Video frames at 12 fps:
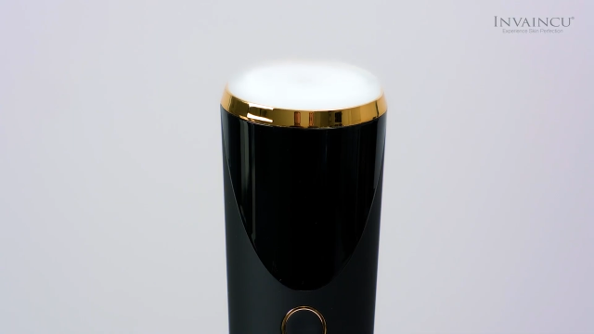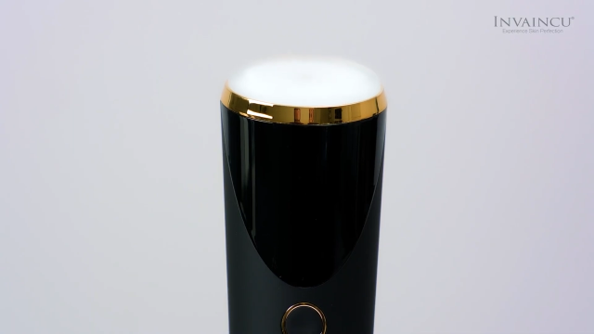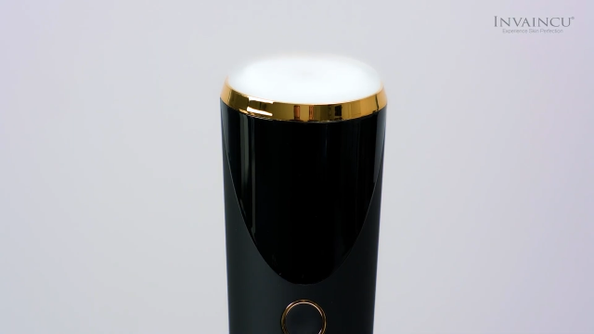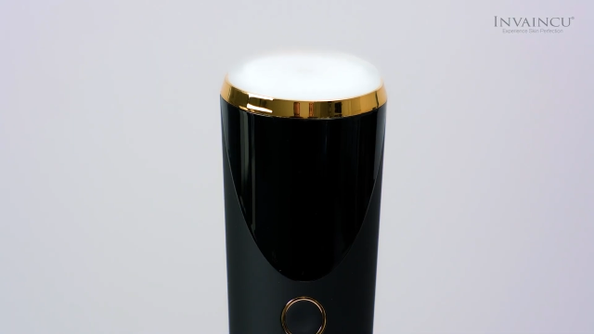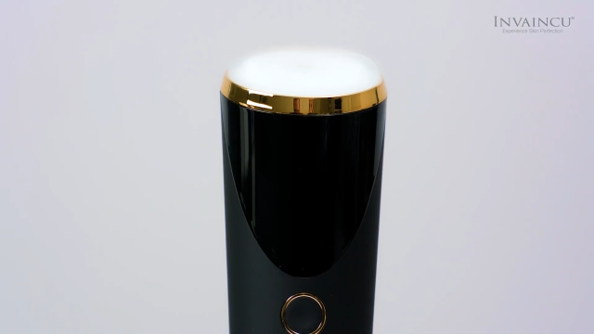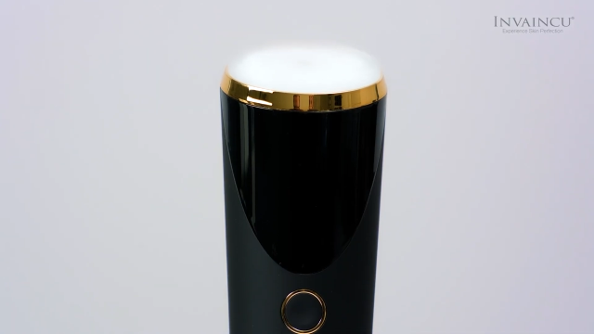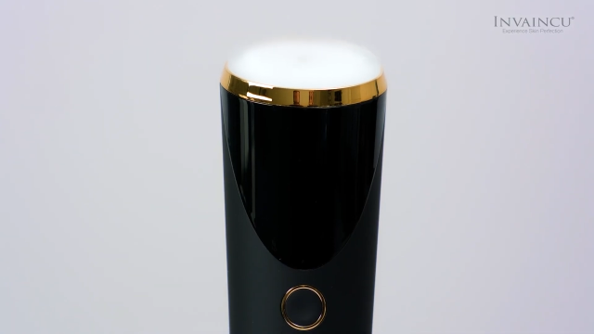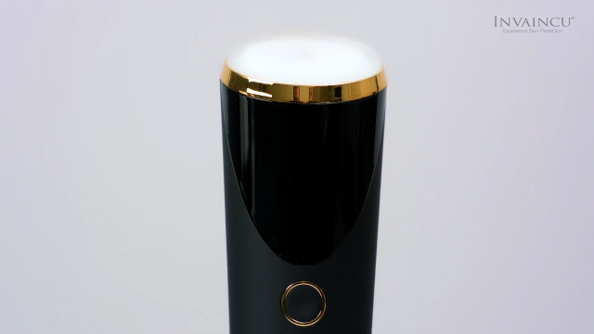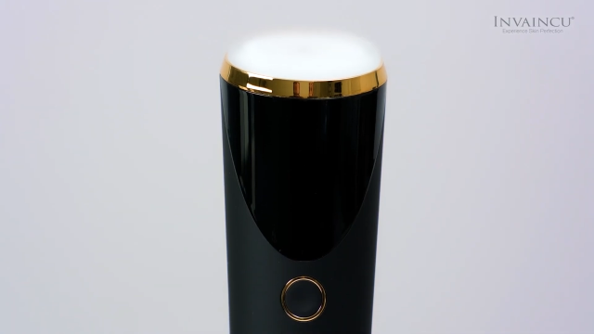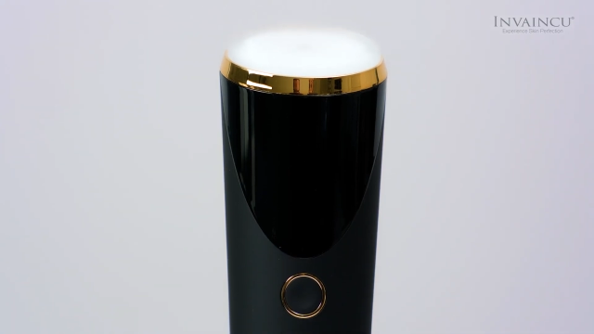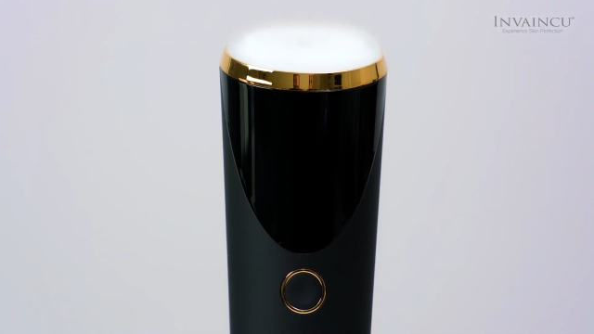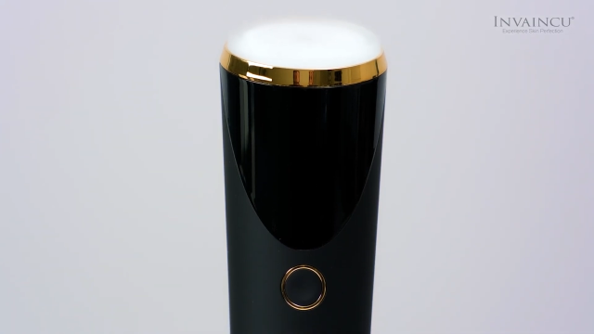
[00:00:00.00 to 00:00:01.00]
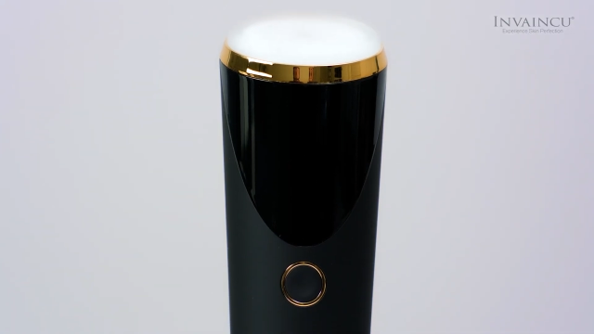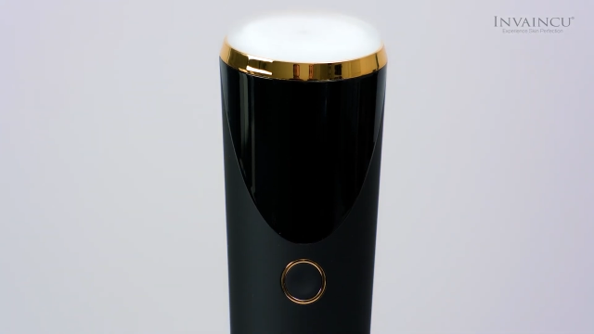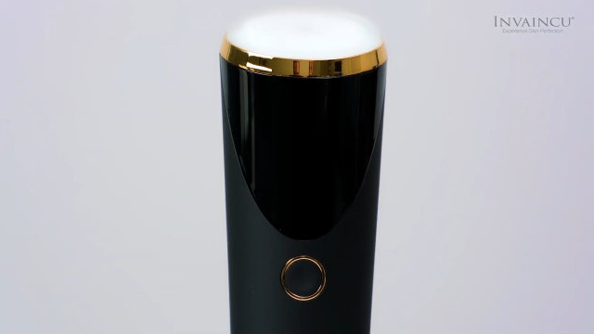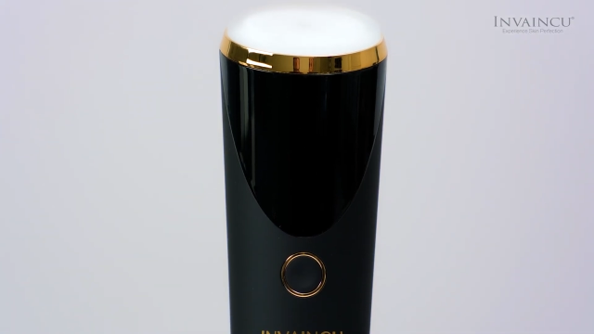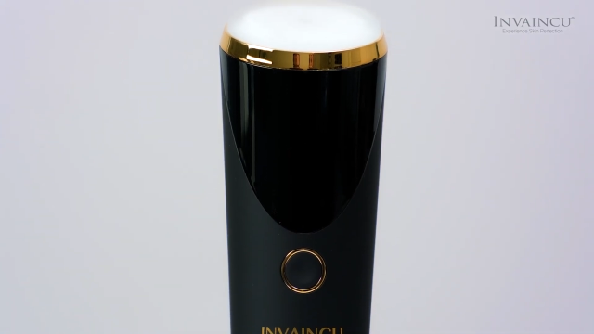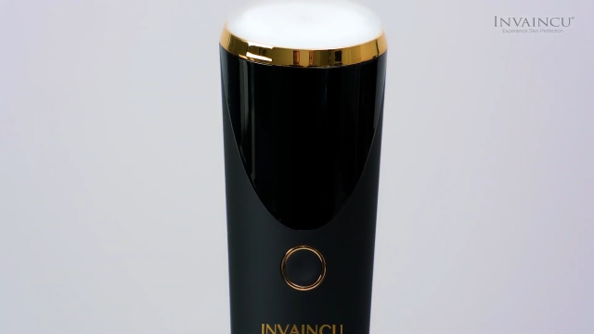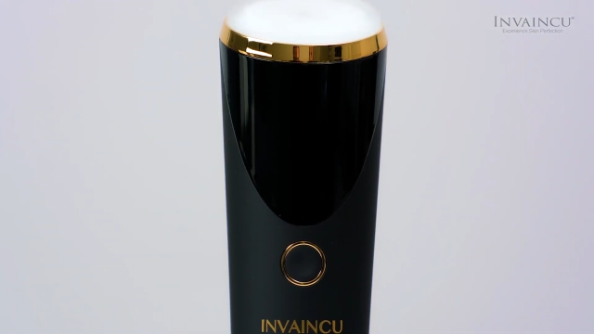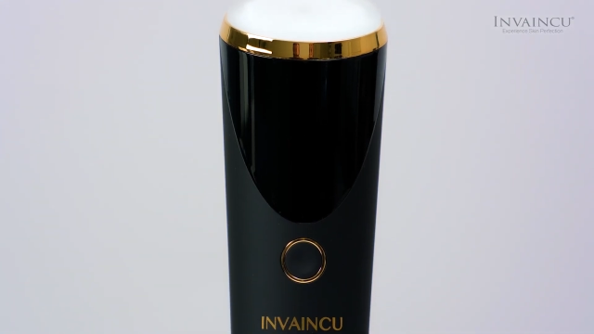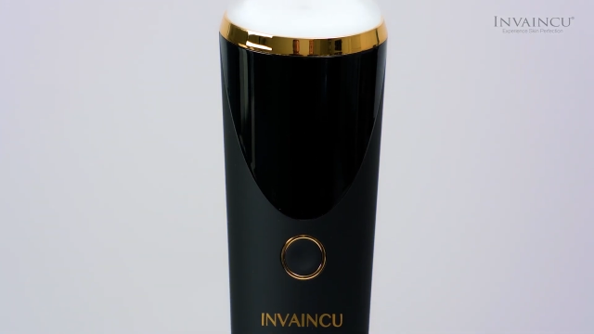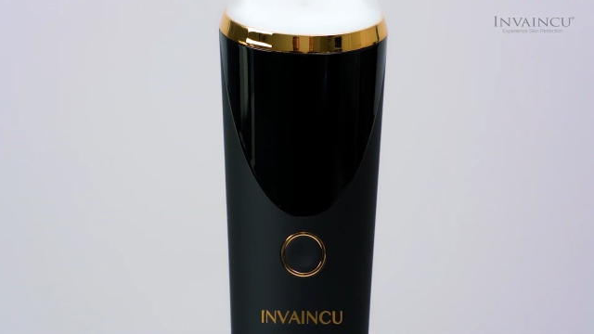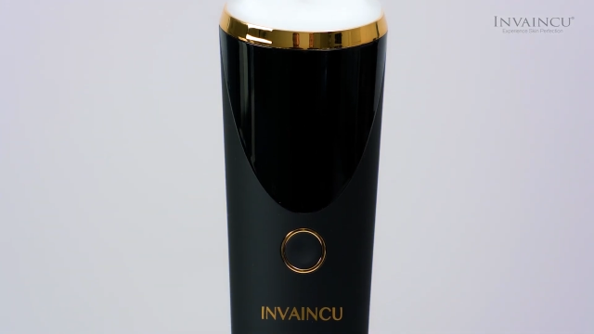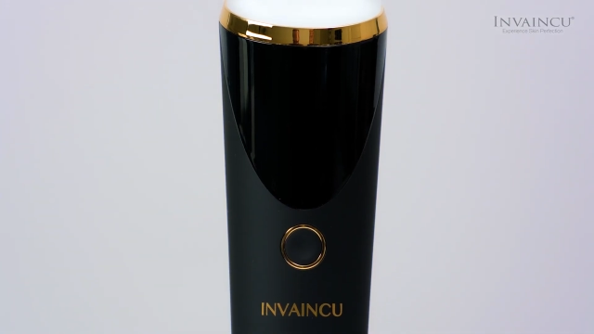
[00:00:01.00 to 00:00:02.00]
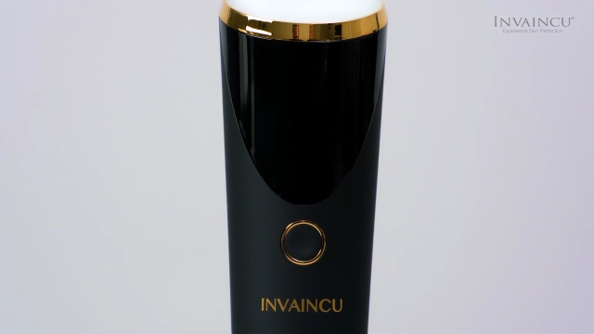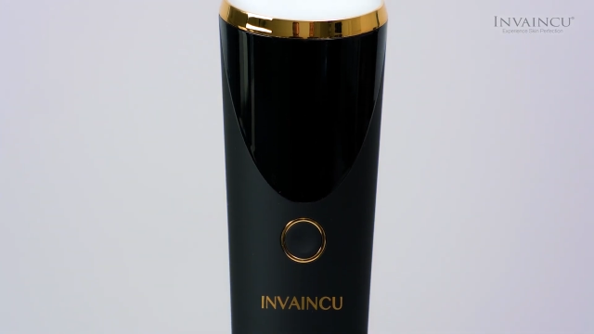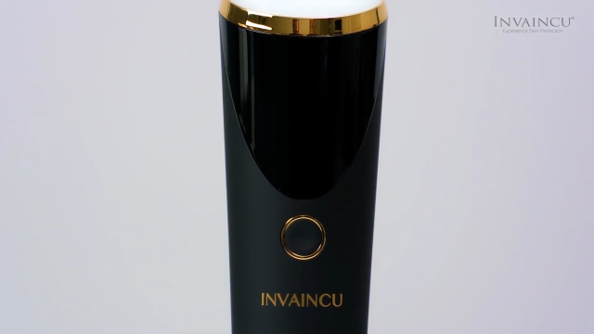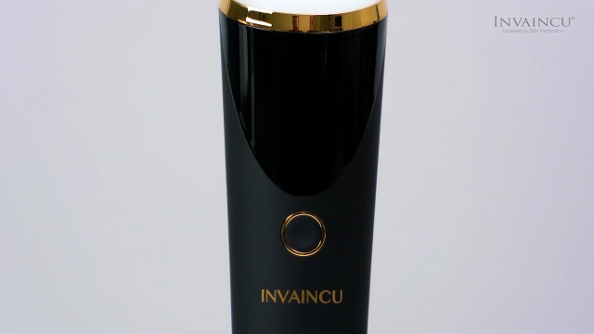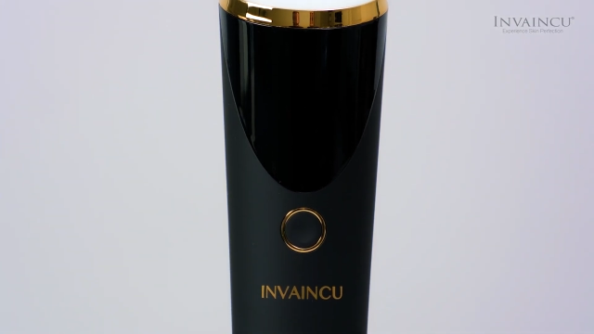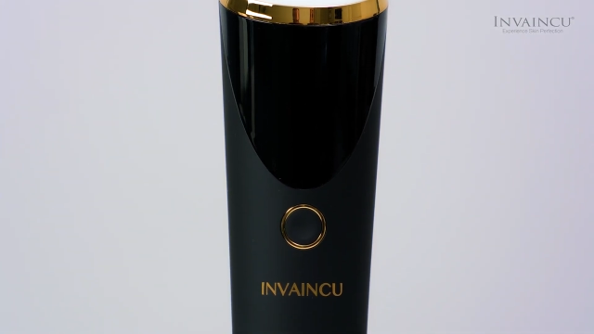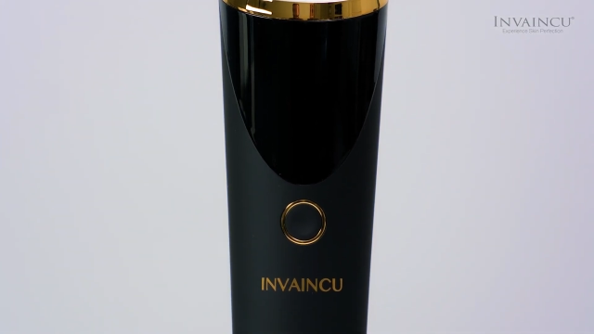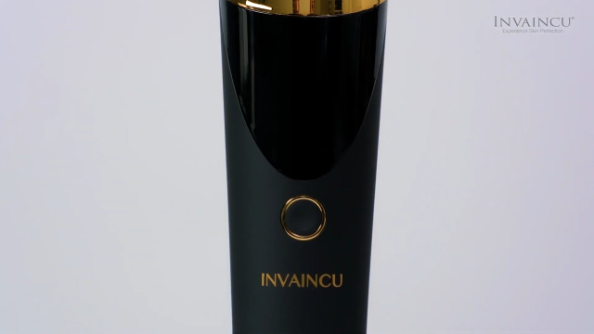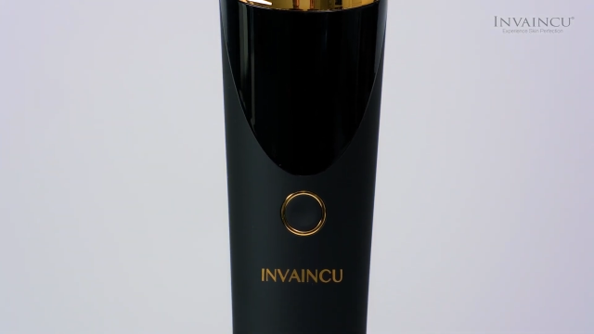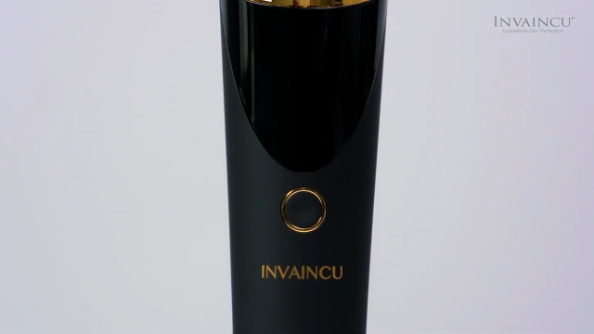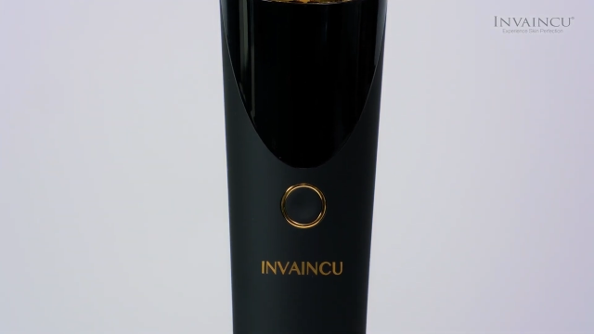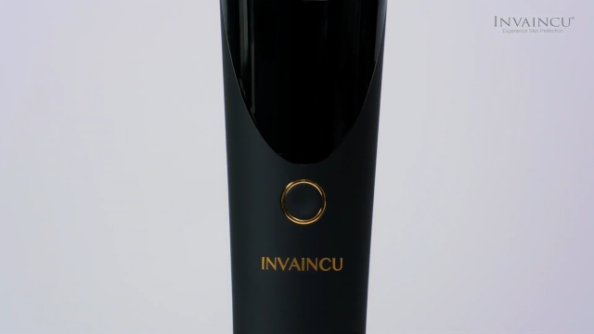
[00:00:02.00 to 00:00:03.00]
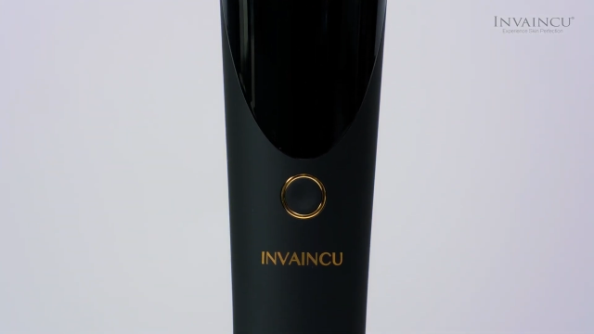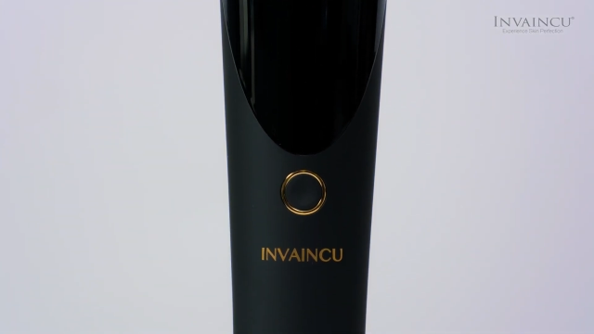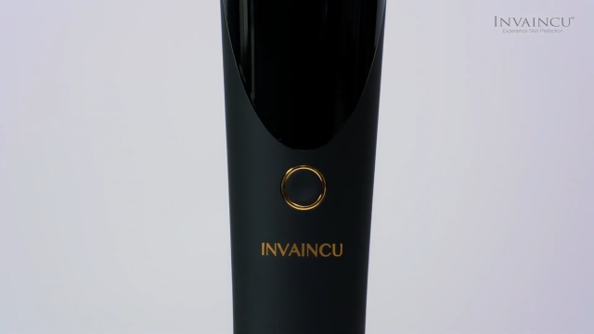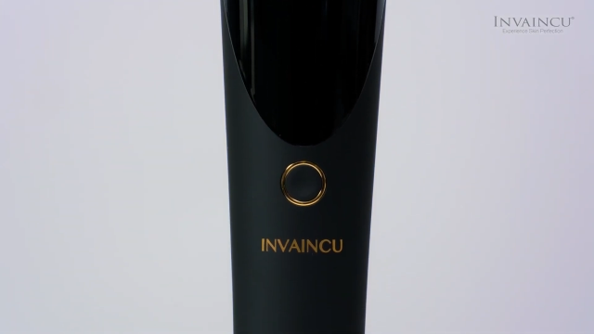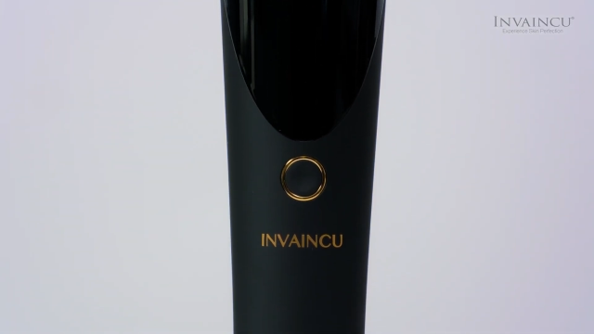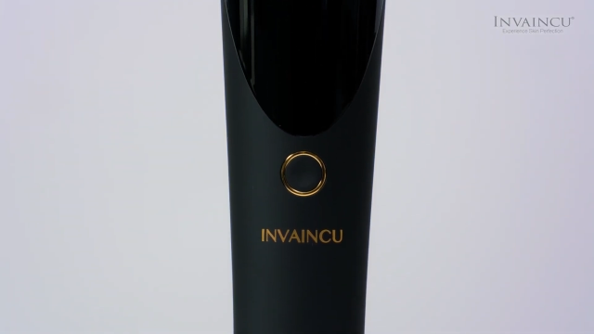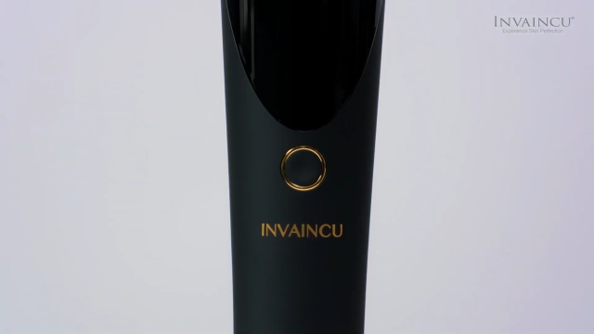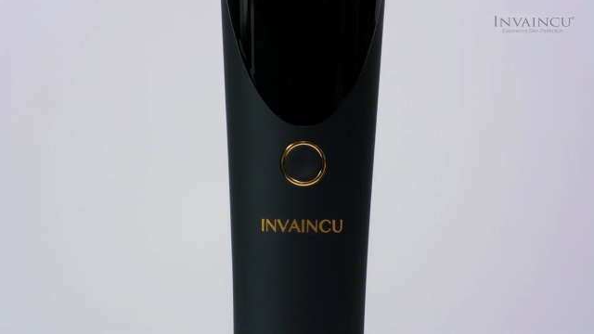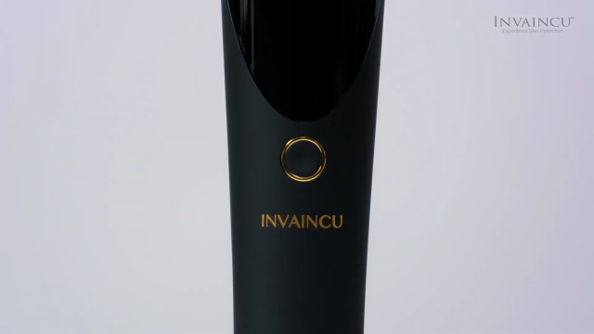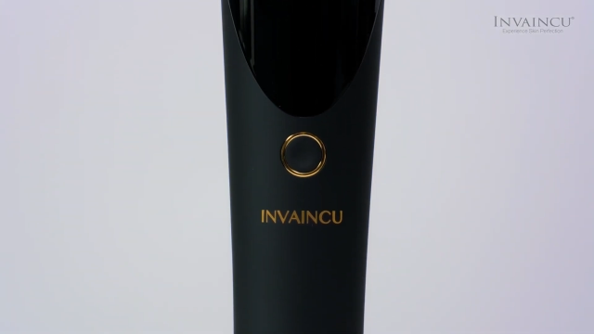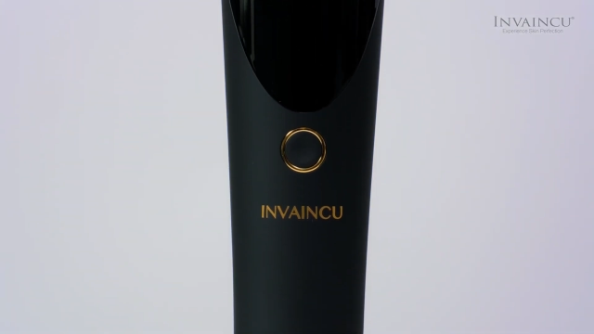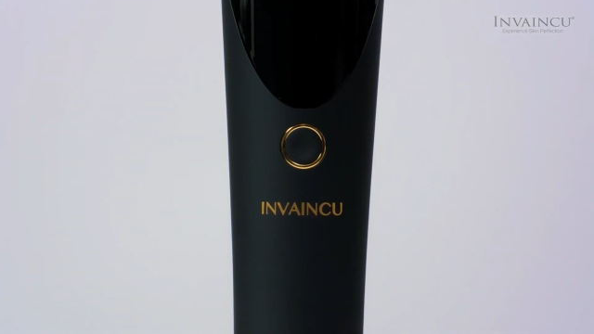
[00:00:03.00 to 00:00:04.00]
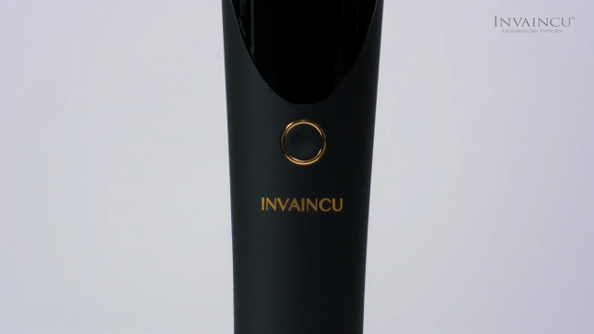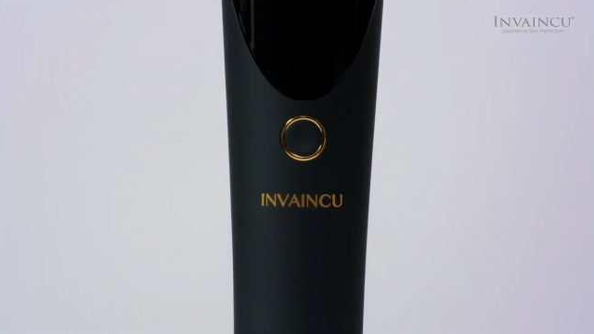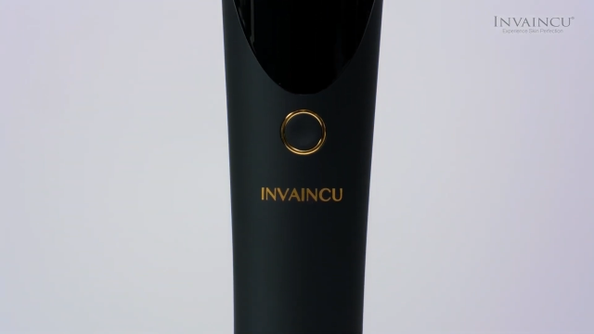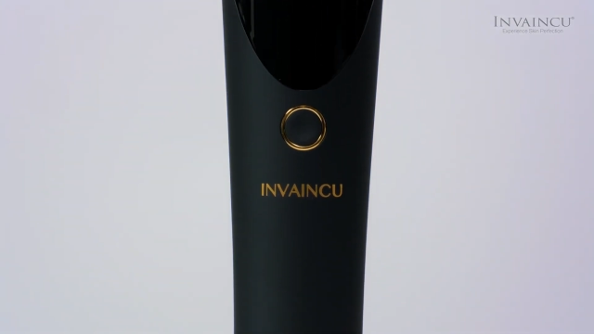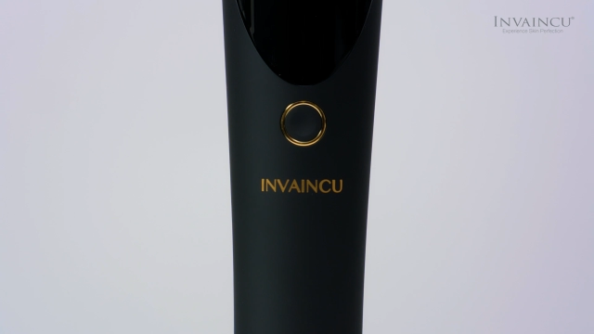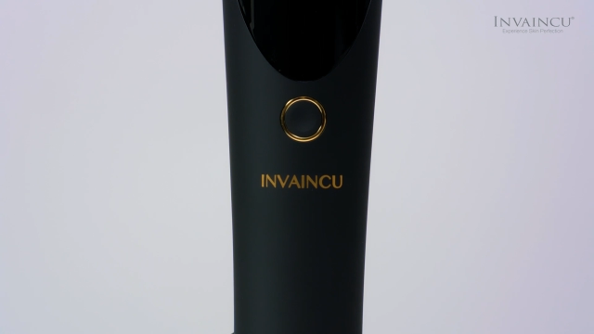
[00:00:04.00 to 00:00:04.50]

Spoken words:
No face is visible, so there are no lips to read.